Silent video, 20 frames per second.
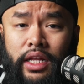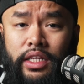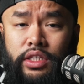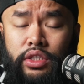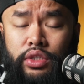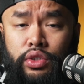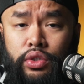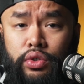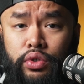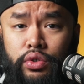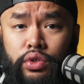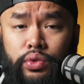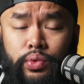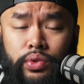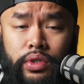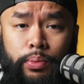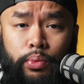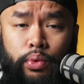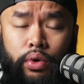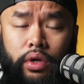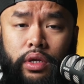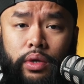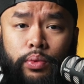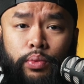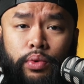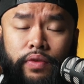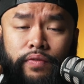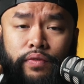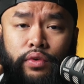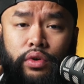like to use when I'm working
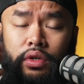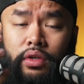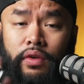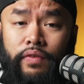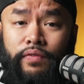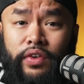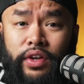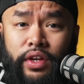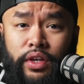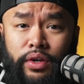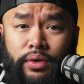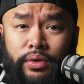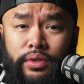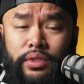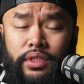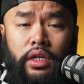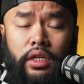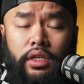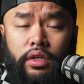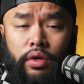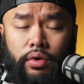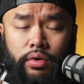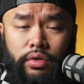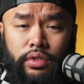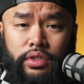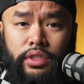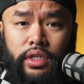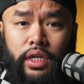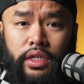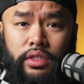with vertical videos in a
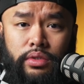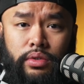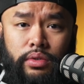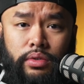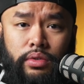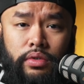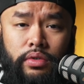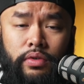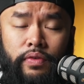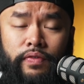horizontal